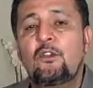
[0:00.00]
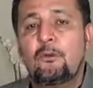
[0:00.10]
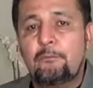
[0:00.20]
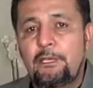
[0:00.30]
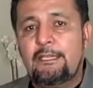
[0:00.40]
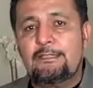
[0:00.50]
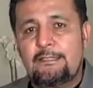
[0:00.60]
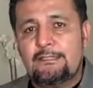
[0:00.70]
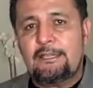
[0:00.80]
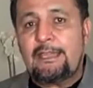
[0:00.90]

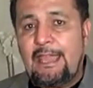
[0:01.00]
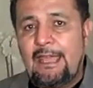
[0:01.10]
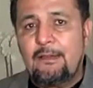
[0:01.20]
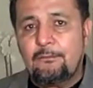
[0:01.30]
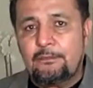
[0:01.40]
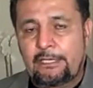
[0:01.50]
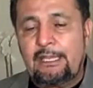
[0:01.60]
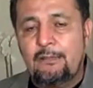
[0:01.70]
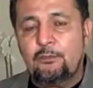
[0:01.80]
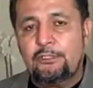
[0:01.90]
conveniences that
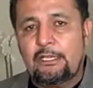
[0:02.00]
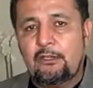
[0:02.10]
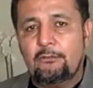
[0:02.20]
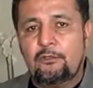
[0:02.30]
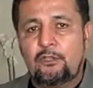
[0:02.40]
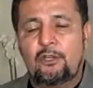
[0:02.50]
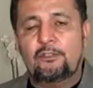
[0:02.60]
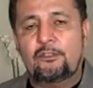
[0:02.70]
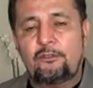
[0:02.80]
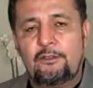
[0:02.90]
come with the
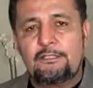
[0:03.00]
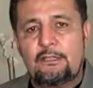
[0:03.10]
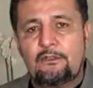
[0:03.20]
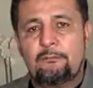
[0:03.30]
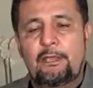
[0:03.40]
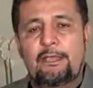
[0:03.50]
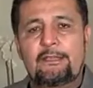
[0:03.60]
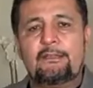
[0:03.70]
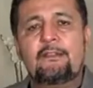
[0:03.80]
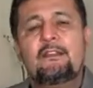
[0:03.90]
condo fees that you're
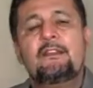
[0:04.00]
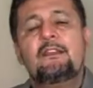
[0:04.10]
paying.